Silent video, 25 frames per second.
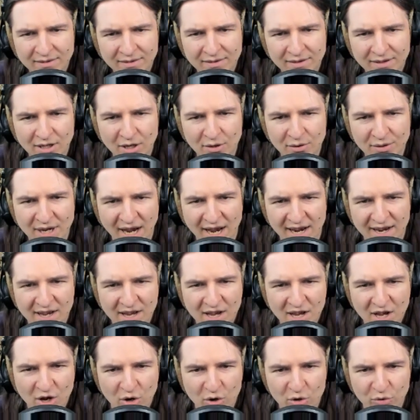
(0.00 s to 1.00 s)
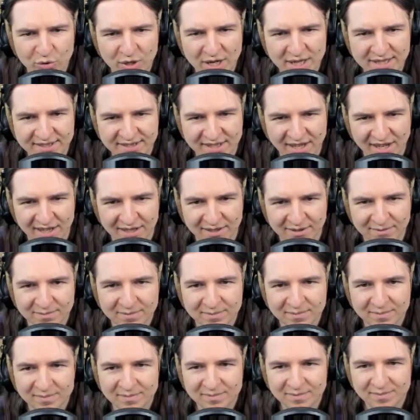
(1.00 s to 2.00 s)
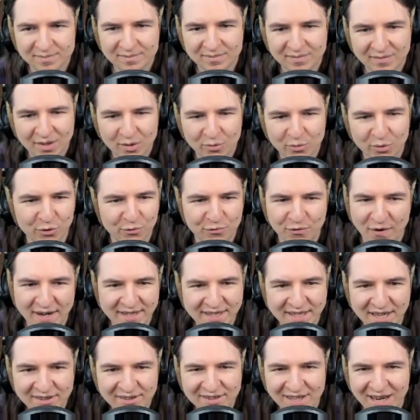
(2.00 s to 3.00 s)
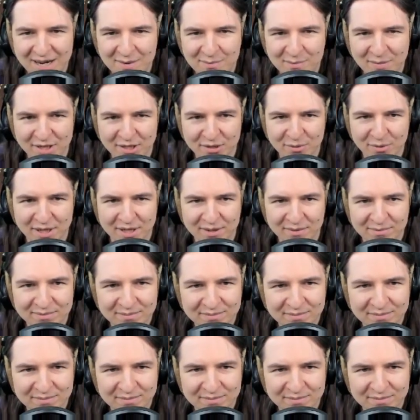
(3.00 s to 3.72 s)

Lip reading: Okay. Red star. We'll find on time, by the way.